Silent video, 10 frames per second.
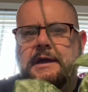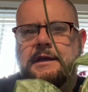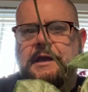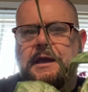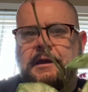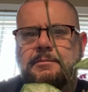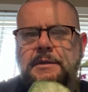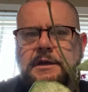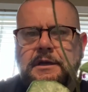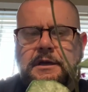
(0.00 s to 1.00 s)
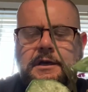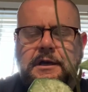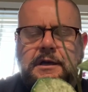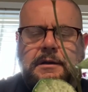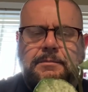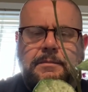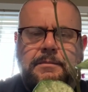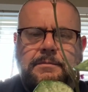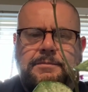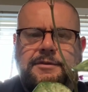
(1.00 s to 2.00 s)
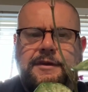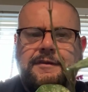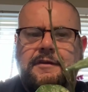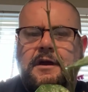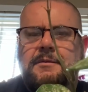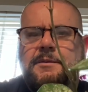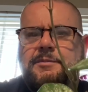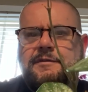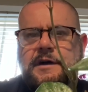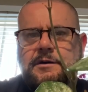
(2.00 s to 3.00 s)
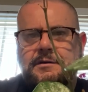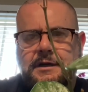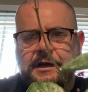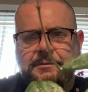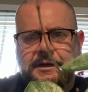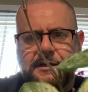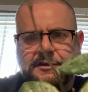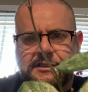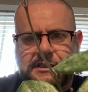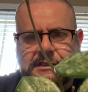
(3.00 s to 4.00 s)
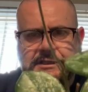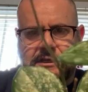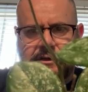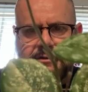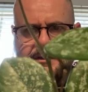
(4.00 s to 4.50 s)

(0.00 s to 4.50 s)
name, please comment below. I'd be interested to know